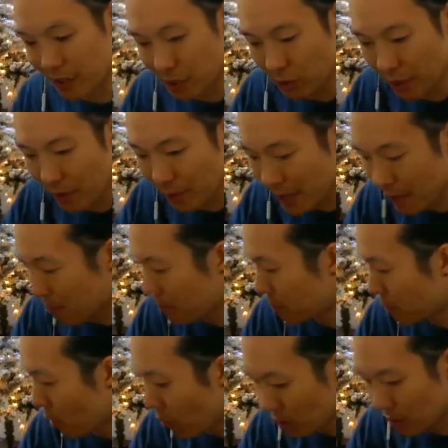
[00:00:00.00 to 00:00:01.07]
That's okay. We
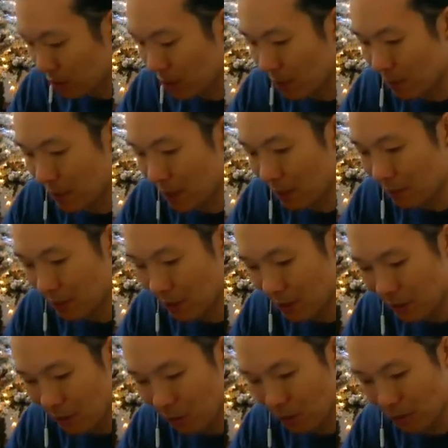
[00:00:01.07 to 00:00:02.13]
got poker coming up.
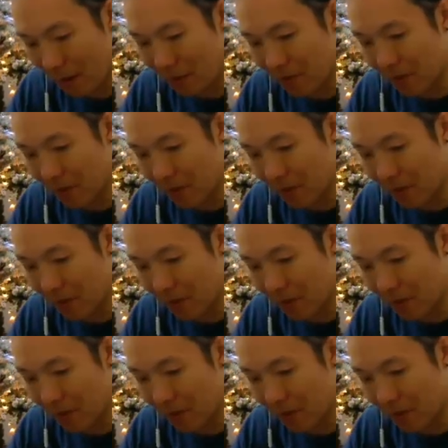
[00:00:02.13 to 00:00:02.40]
Another one of my